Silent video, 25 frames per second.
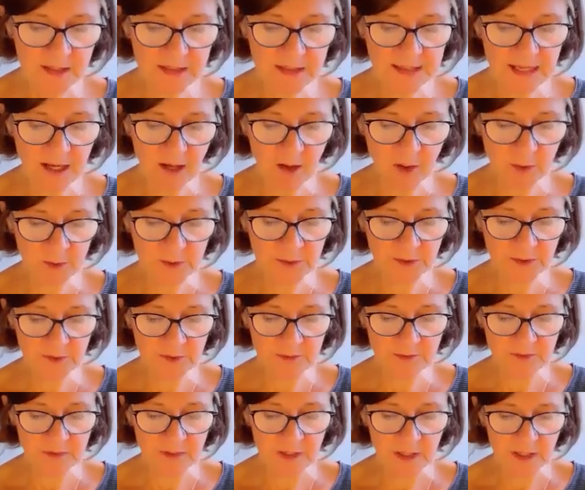get hold
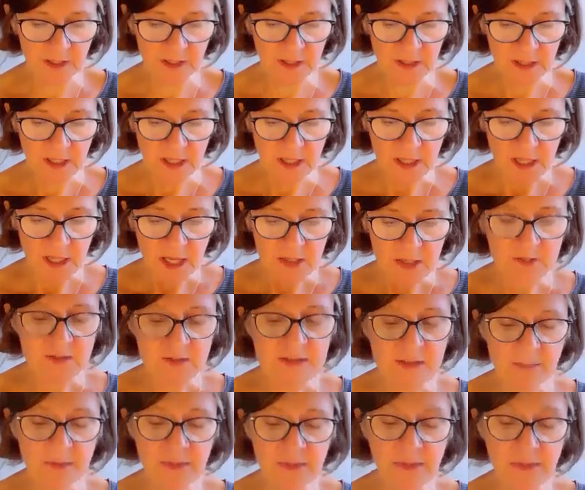of you know,
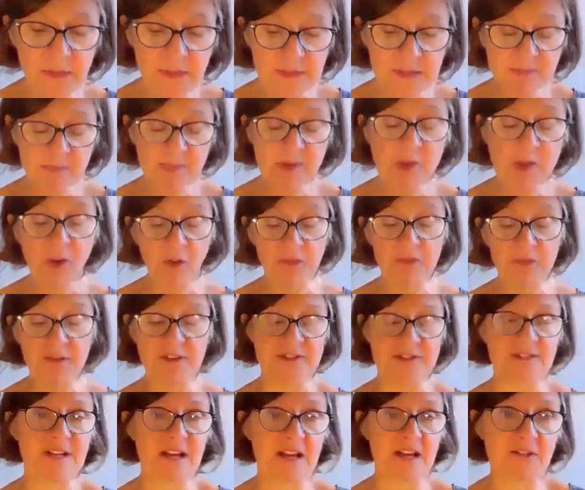some of the things beyond the
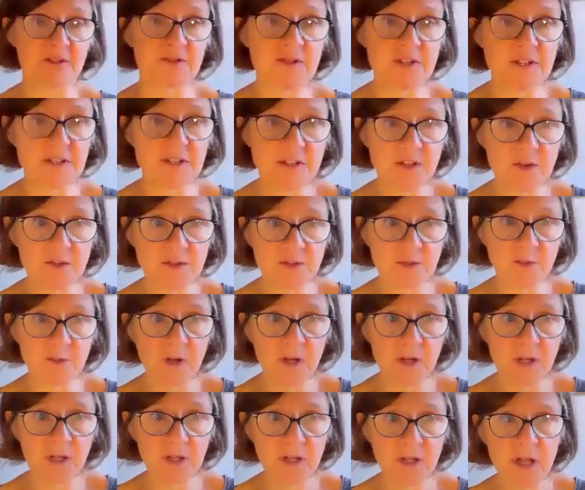statutory social
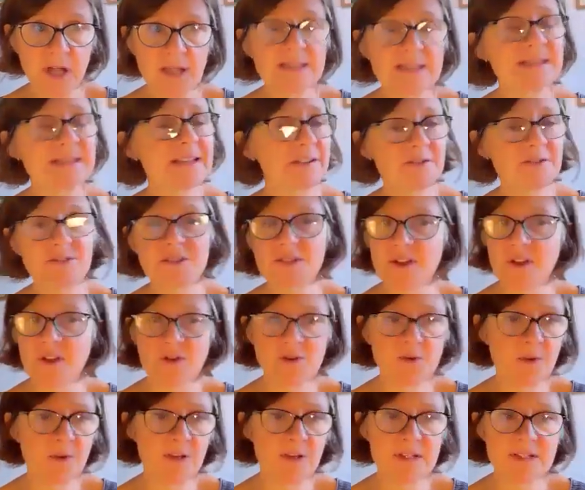work. Statutory
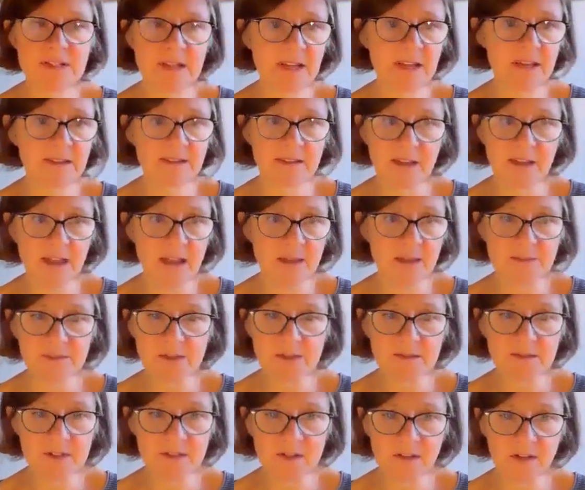social work is an
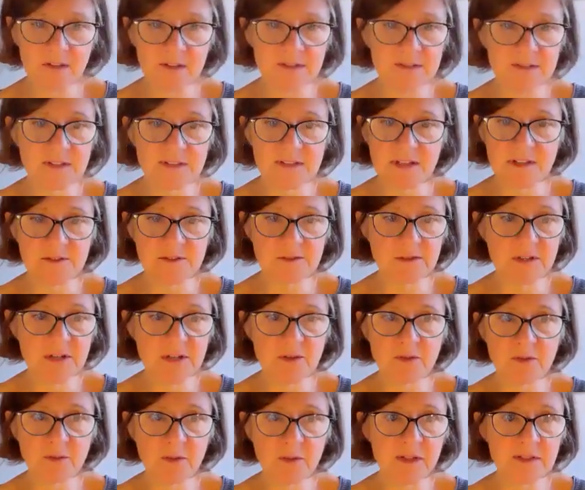absolute disaster. Statutory
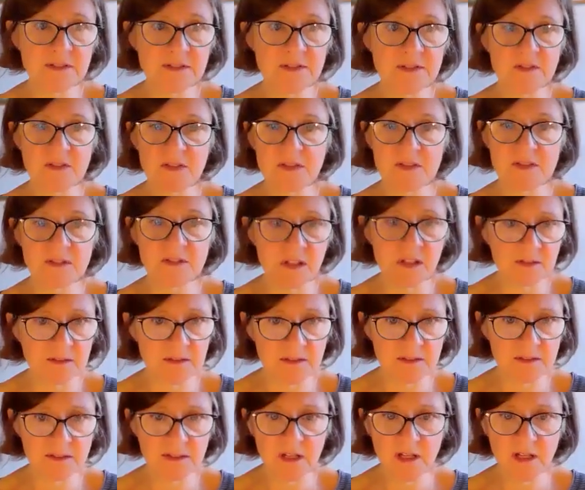youth work doesn't
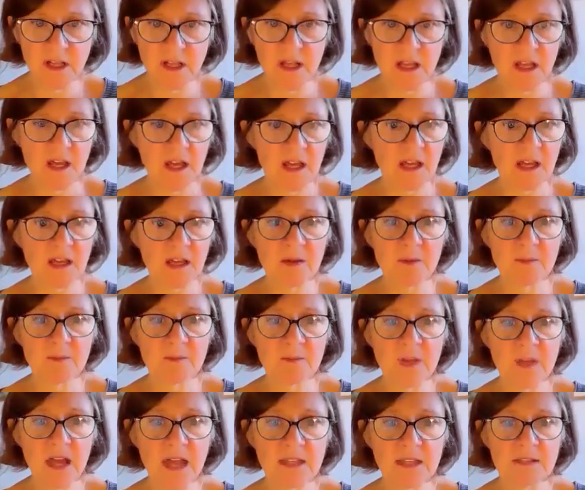exist,
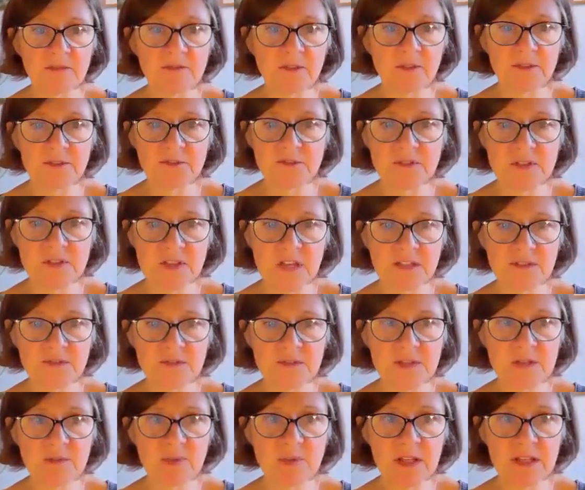and the voluntary sector
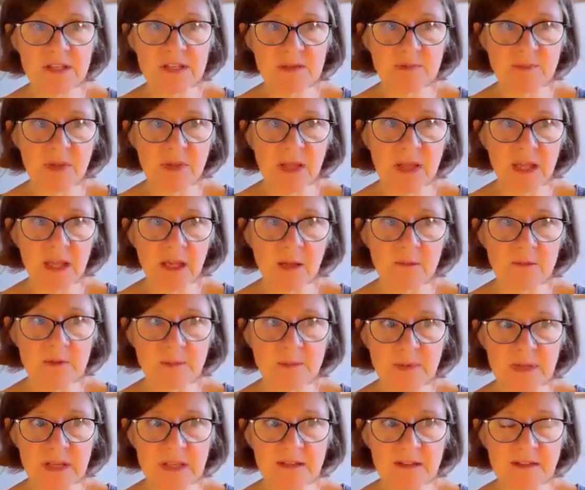is the bit that's picking up the
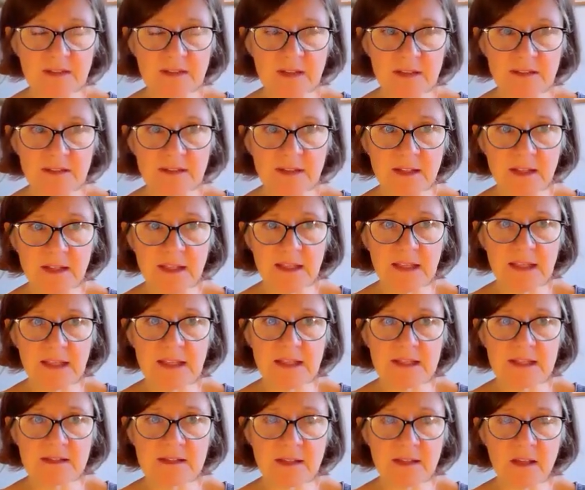pieces.
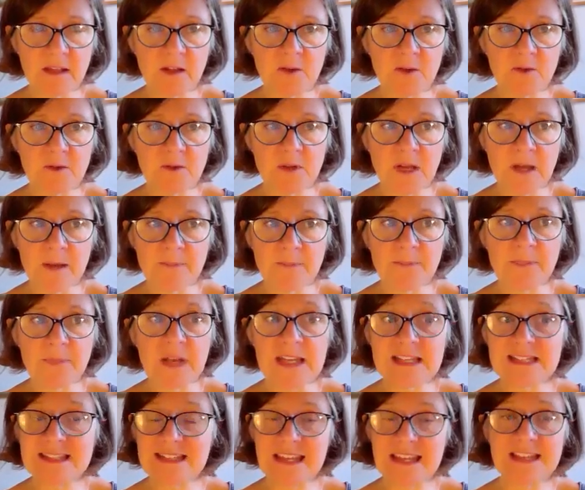So, but
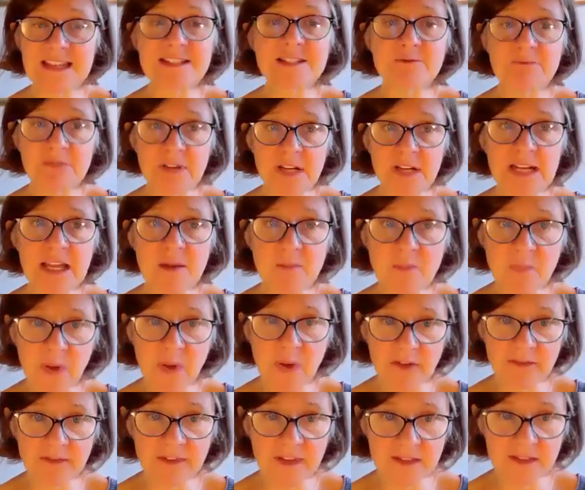it's a really
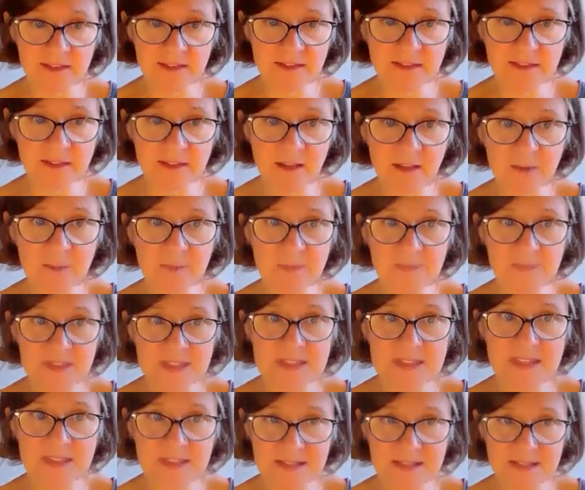imperfect
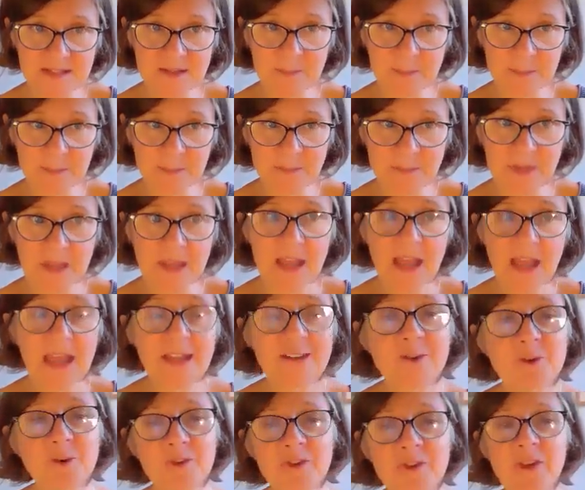system, and
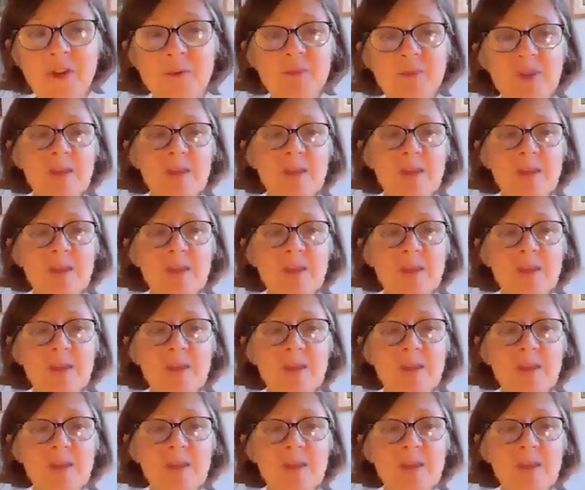of course, young